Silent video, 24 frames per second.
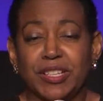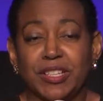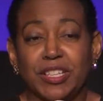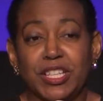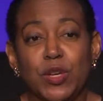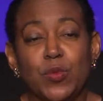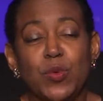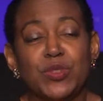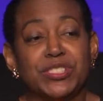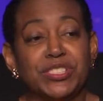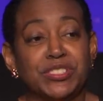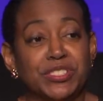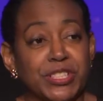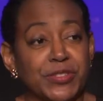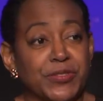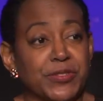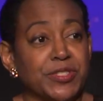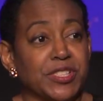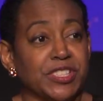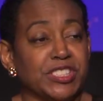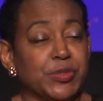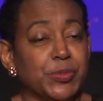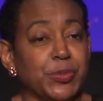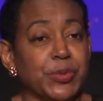it was a
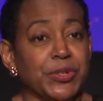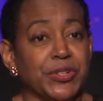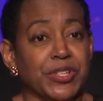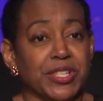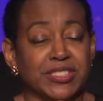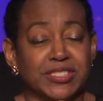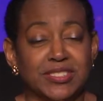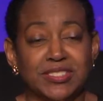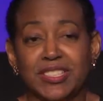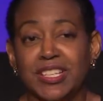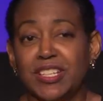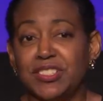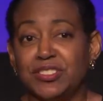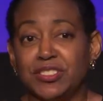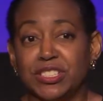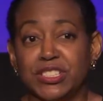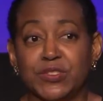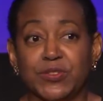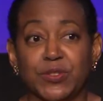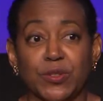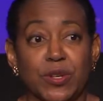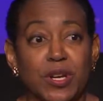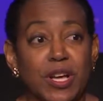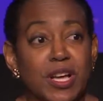different experience, not
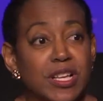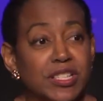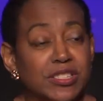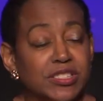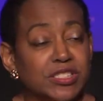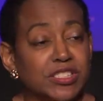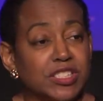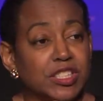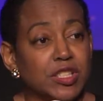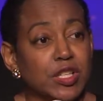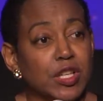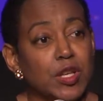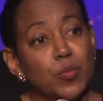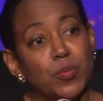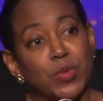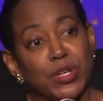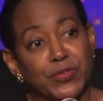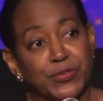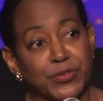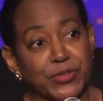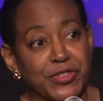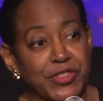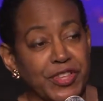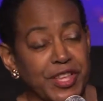just for us, but
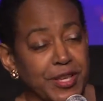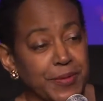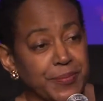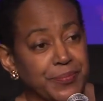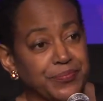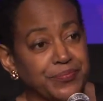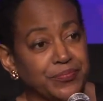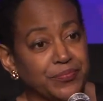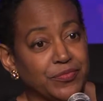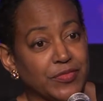for them.